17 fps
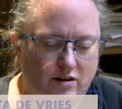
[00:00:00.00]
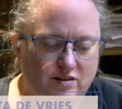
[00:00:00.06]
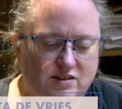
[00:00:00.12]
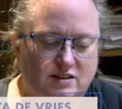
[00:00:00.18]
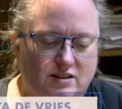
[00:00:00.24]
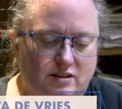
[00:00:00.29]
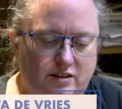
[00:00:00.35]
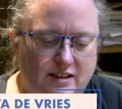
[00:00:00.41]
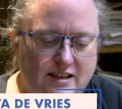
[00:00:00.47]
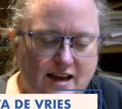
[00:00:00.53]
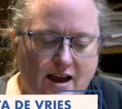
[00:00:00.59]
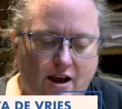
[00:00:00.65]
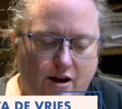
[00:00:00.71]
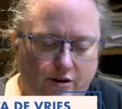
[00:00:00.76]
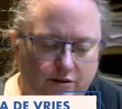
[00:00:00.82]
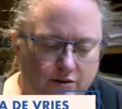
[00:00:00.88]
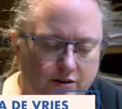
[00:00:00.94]
we're still
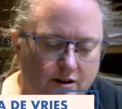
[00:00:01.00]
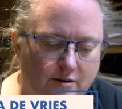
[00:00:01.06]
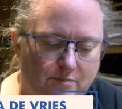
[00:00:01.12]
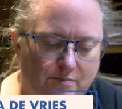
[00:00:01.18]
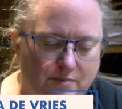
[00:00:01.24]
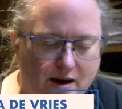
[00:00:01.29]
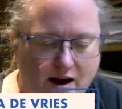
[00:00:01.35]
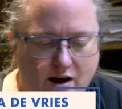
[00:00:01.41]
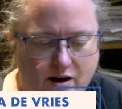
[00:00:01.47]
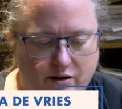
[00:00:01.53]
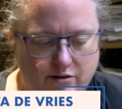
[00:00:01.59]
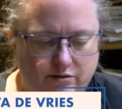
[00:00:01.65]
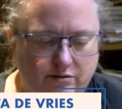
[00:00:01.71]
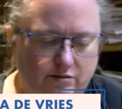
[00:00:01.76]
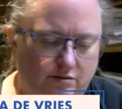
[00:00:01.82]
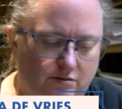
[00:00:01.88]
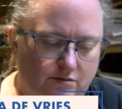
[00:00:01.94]
down
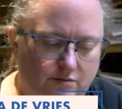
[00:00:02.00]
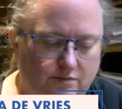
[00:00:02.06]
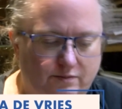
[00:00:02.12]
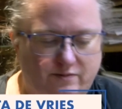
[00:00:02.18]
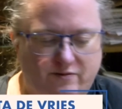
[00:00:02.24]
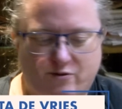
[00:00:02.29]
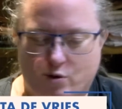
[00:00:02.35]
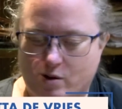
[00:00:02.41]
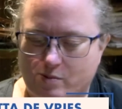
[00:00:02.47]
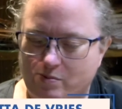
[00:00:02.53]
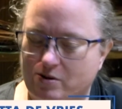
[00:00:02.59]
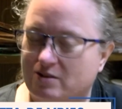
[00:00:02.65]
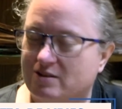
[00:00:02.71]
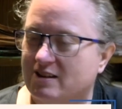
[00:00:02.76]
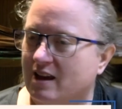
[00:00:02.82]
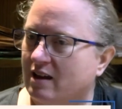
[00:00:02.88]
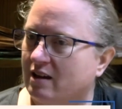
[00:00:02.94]
about 4%
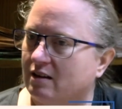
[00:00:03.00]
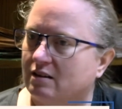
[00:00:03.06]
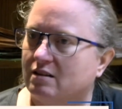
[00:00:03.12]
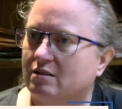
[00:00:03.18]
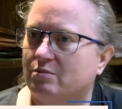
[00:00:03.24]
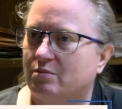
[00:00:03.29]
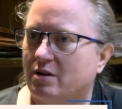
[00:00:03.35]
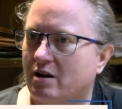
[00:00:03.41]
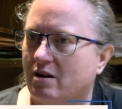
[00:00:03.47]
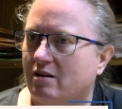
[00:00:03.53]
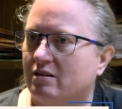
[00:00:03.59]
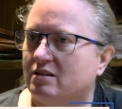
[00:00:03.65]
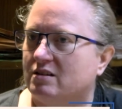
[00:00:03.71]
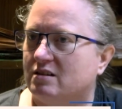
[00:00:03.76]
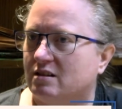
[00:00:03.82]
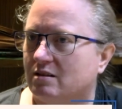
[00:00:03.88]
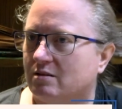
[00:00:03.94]

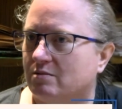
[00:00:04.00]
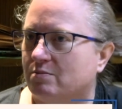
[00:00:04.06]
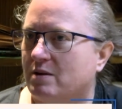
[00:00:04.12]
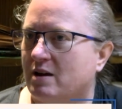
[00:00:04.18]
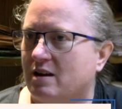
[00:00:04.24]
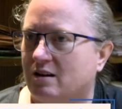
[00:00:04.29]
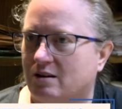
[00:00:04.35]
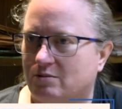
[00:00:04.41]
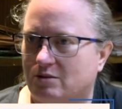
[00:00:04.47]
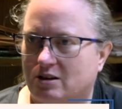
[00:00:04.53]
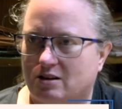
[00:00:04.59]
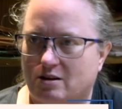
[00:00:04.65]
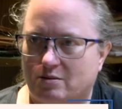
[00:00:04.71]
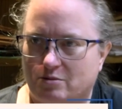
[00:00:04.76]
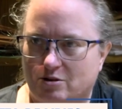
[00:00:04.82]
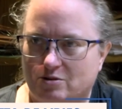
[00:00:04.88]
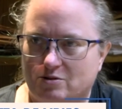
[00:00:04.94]
compared to pandemic
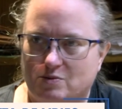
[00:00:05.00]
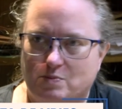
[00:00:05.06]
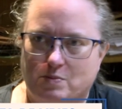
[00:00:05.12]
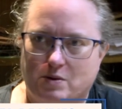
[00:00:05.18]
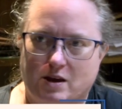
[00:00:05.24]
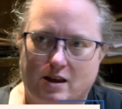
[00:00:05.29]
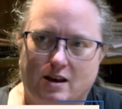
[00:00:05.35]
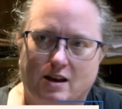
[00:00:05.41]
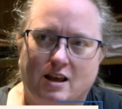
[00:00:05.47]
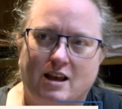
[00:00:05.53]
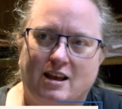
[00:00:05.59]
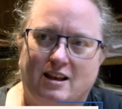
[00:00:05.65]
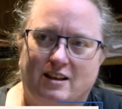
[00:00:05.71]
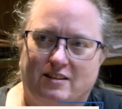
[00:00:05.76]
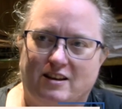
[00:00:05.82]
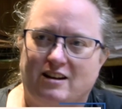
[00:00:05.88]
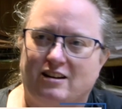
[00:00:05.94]
numbers, but
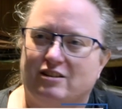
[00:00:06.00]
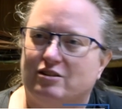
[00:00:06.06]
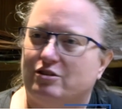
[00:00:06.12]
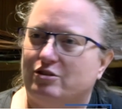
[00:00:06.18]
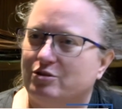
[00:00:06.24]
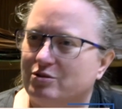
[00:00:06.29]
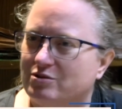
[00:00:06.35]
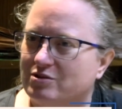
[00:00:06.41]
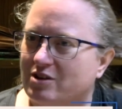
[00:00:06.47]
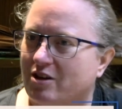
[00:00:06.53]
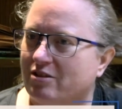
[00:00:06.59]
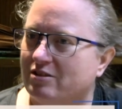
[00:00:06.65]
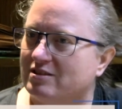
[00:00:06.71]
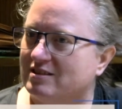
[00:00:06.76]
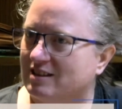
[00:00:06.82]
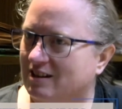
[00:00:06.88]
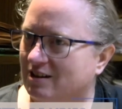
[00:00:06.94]
that includes all
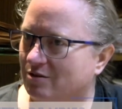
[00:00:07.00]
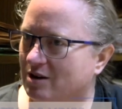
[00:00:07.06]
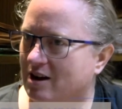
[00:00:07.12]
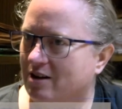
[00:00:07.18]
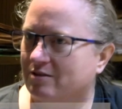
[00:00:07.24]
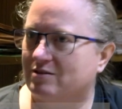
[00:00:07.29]
the city